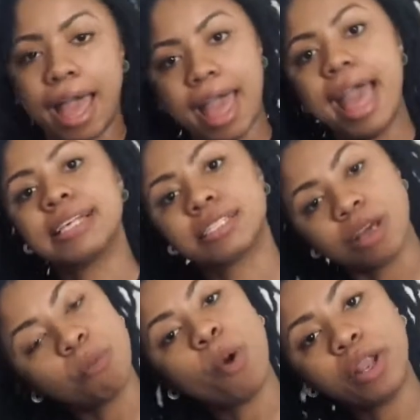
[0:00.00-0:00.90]
as
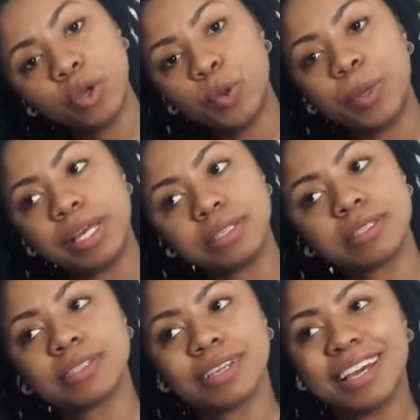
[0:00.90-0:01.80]
someone who
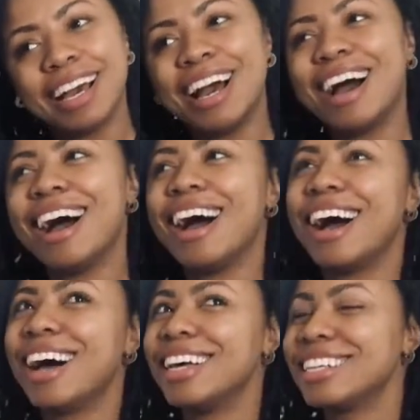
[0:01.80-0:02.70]
is
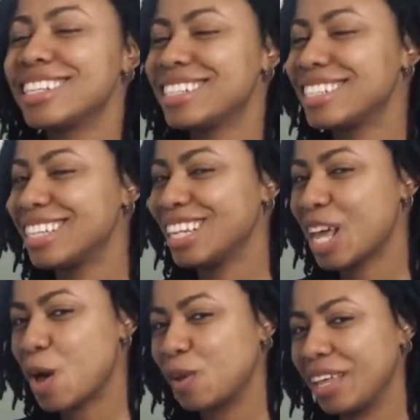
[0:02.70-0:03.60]

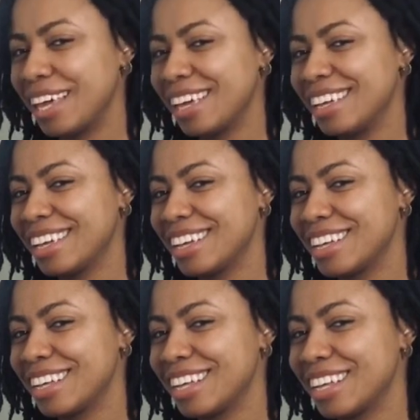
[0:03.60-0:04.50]
slowly
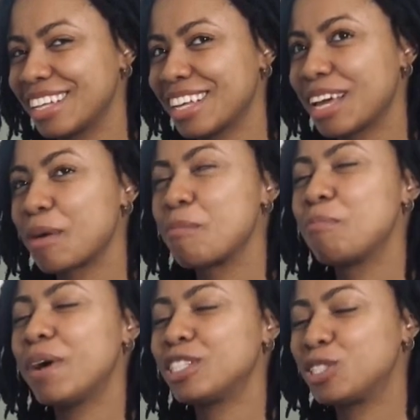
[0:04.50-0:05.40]

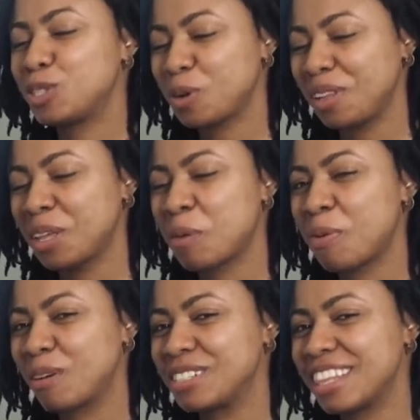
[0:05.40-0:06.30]
but surely
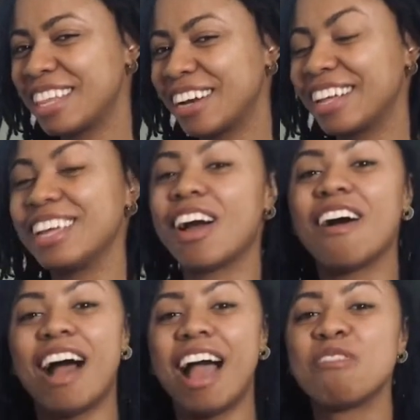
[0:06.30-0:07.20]
approaching 30,
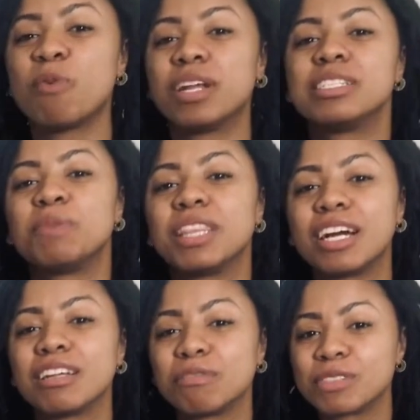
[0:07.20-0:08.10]
y'all, I have wanted to be
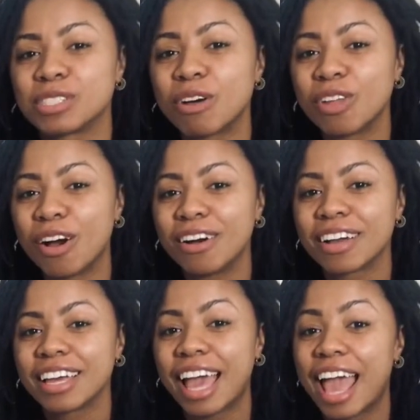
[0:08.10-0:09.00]
30 for so long,
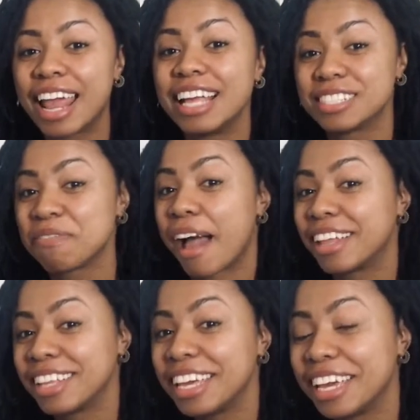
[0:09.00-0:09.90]
and it's
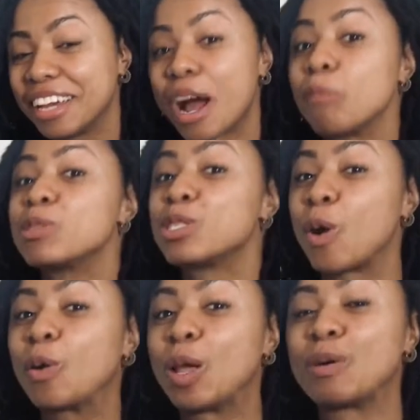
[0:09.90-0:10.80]
finally here. I'm
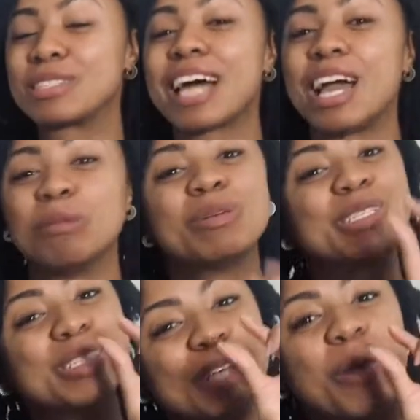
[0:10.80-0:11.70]
so close. I am
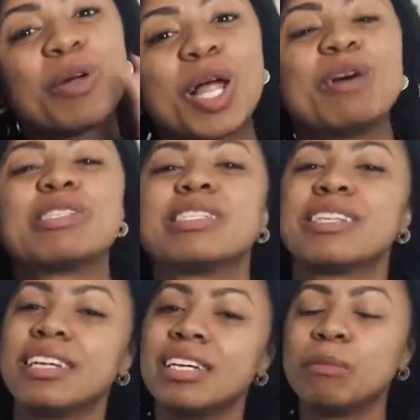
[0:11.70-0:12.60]
so close.
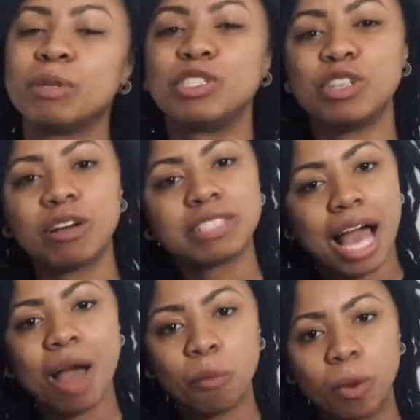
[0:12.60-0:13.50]
But you know,
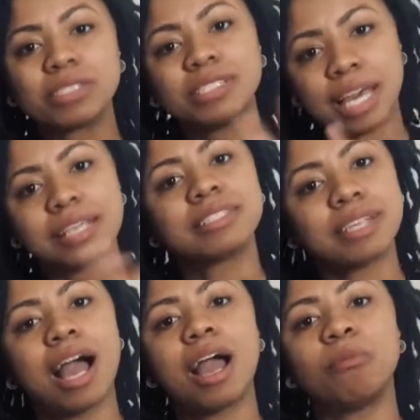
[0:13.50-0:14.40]
time wants to take its
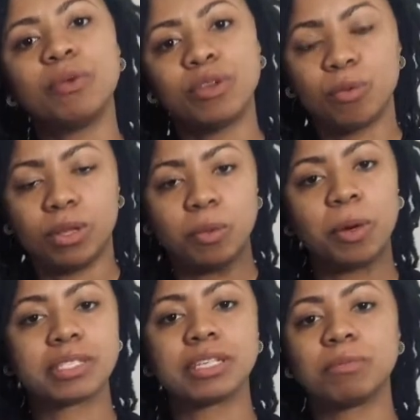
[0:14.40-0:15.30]
time when you really
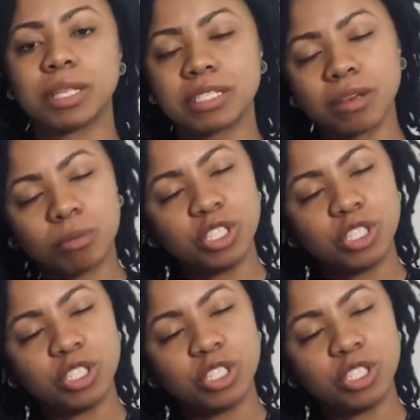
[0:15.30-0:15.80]
want something. So